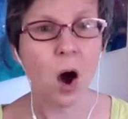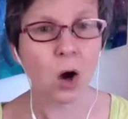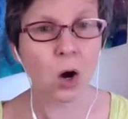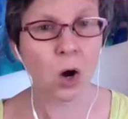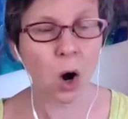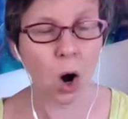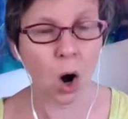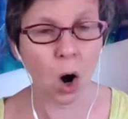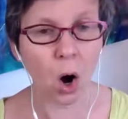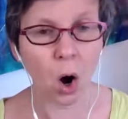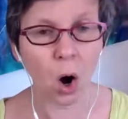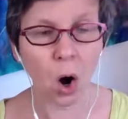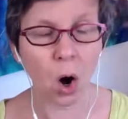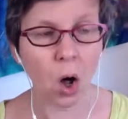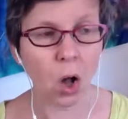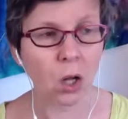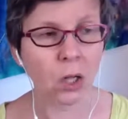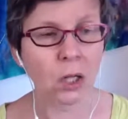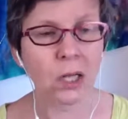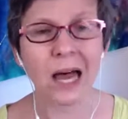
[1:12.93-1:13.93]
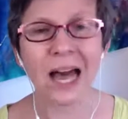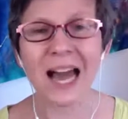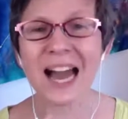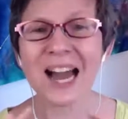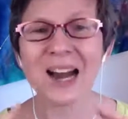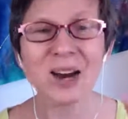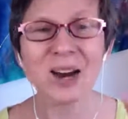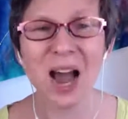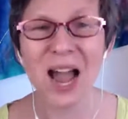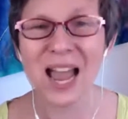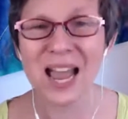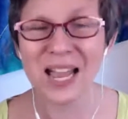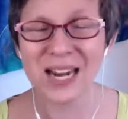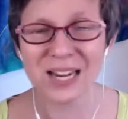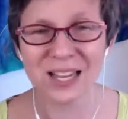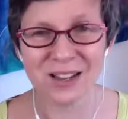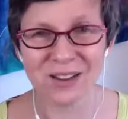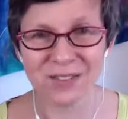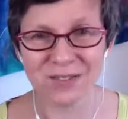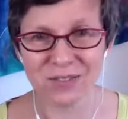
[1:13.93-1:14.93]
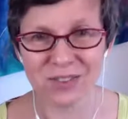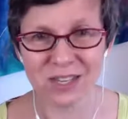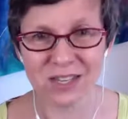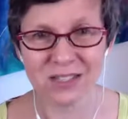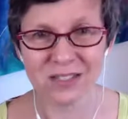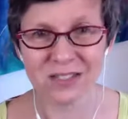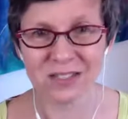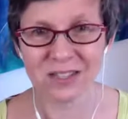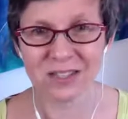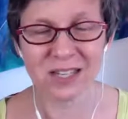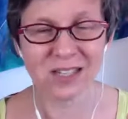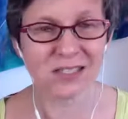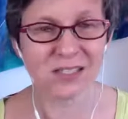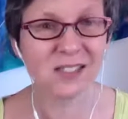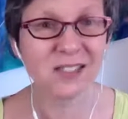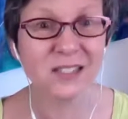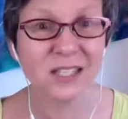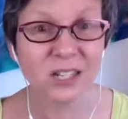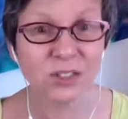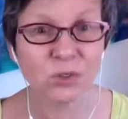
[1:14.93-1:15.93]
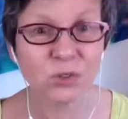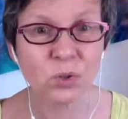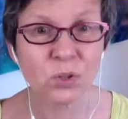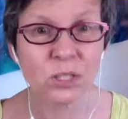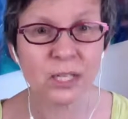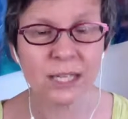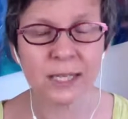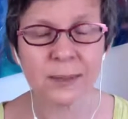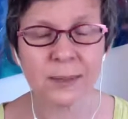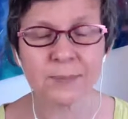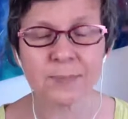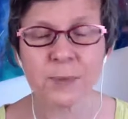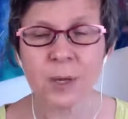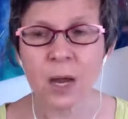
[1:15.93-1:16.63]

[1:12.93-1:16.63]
call, any of these things, scheduling.